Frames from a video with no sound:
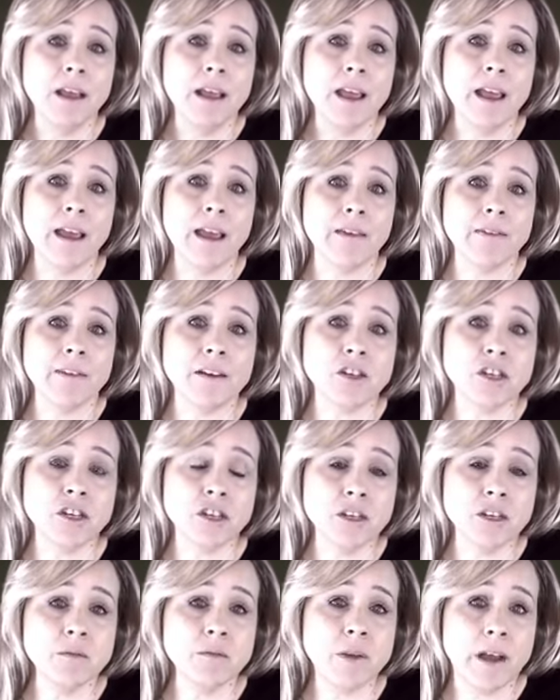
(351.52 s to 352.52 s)
and that
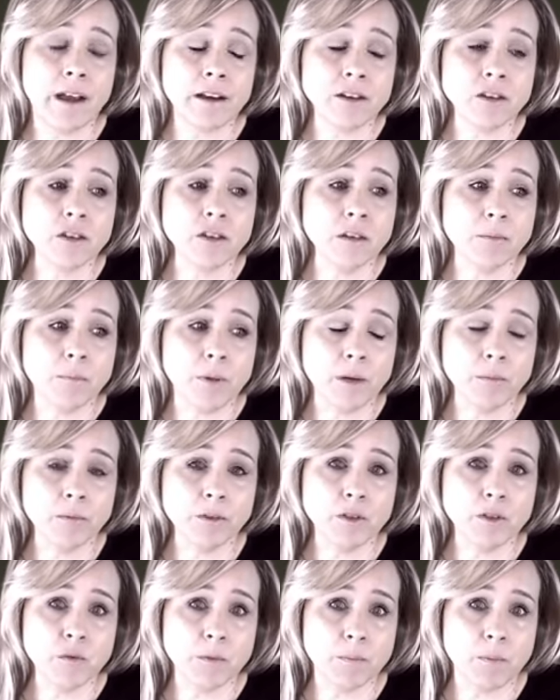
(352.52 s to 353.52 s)
she actually
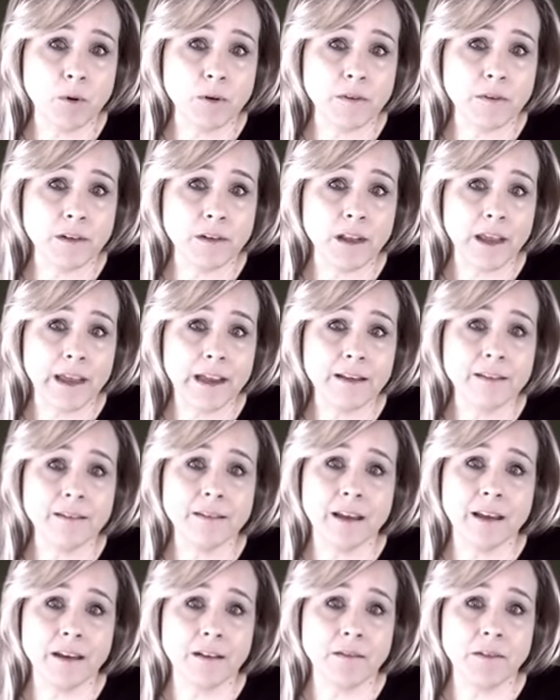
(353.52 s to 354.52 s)
published reports in
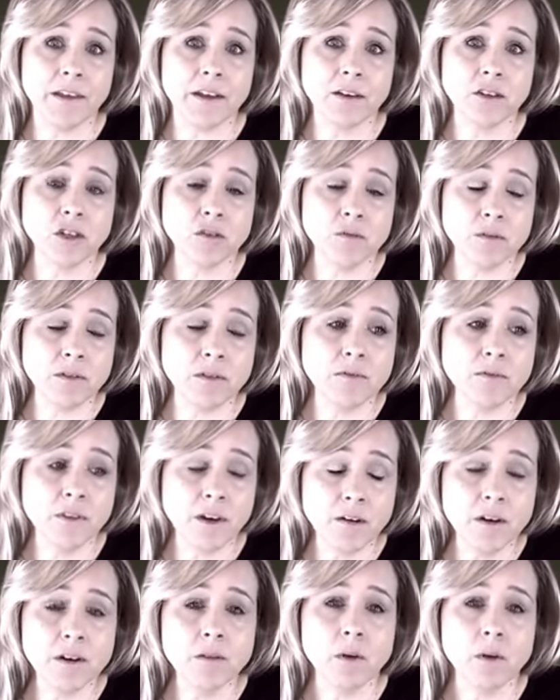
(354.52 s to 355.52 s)
Lancet and everything else. She was a
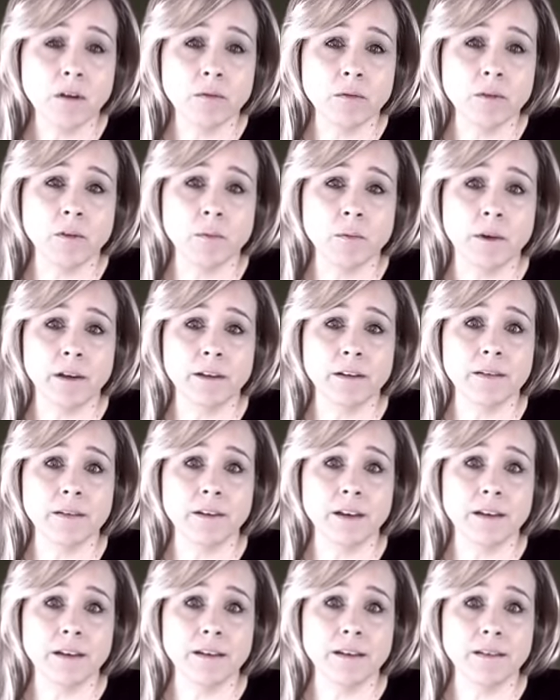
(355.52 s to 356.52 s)
very well respected
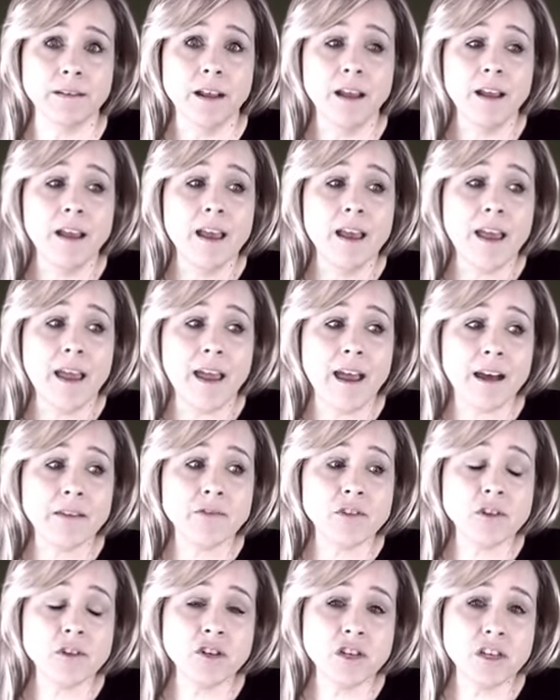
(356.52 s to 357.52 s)
scientist.
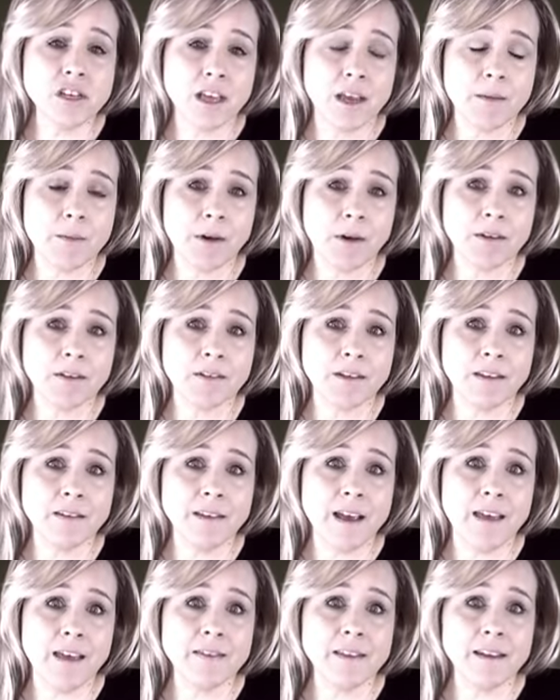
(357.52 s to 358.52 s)
After she came out and said
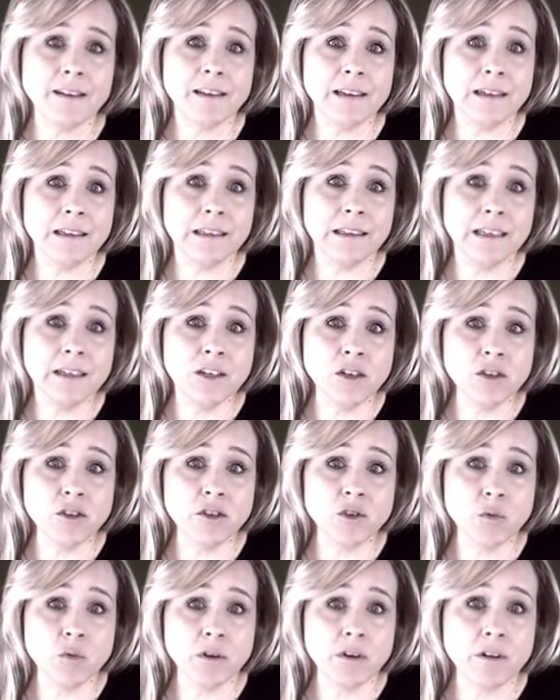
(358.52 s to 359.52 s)
that, they deleted her
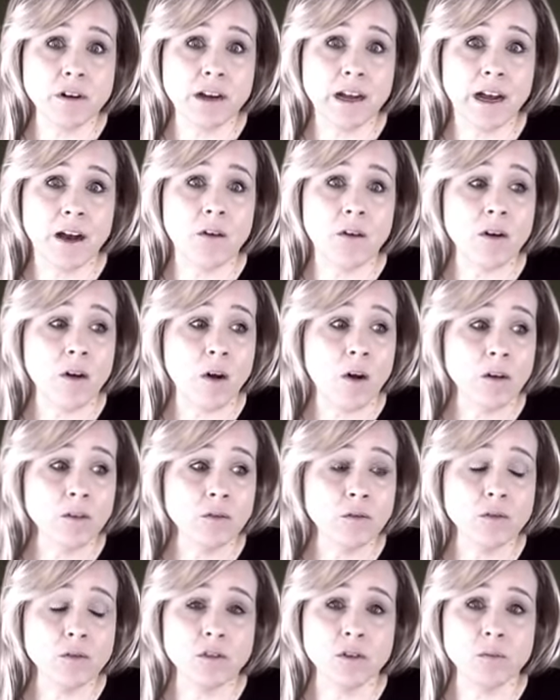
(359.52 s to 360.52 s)
Twitter account, all
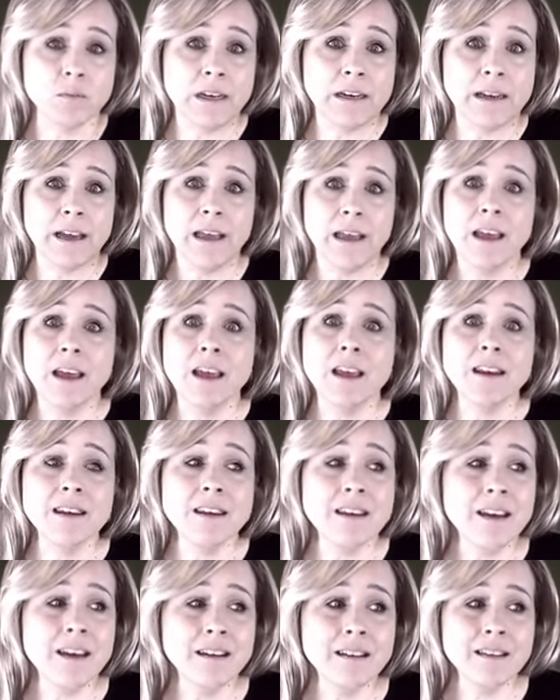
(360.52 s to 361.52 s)
social media.
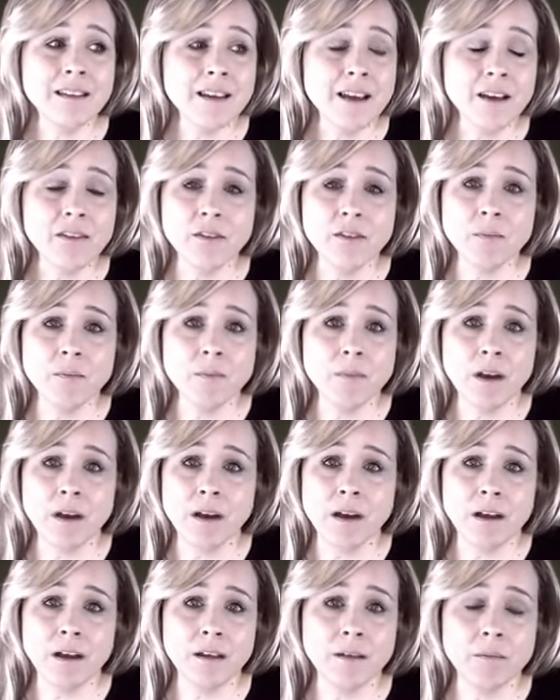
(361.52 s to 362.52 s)
None of the other
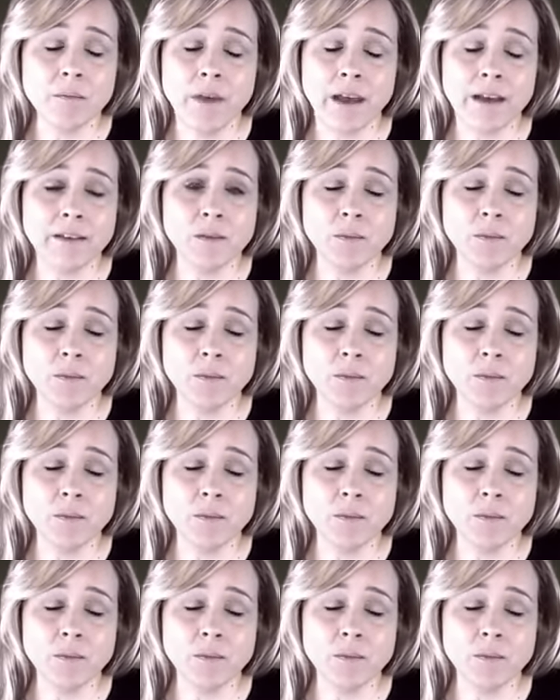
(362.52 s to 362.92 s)
uh, mass